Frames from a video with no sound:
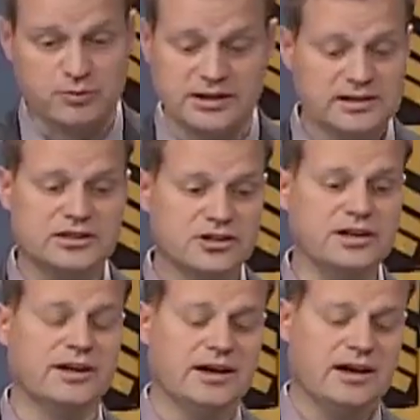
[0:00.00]
they're really
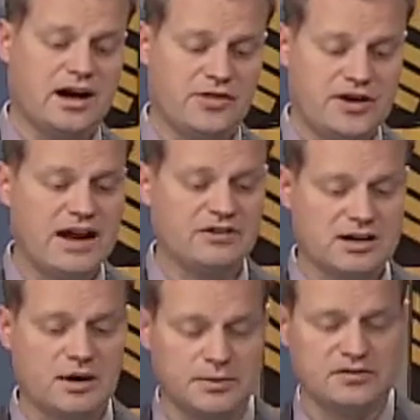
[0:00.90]
good. They have
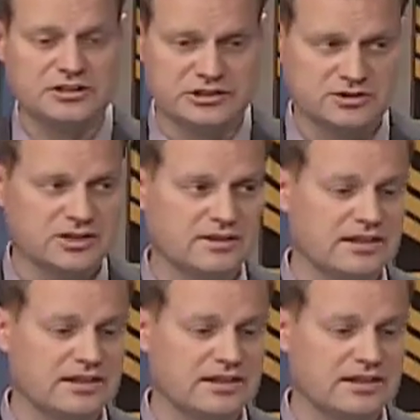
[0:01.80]
a couple of issues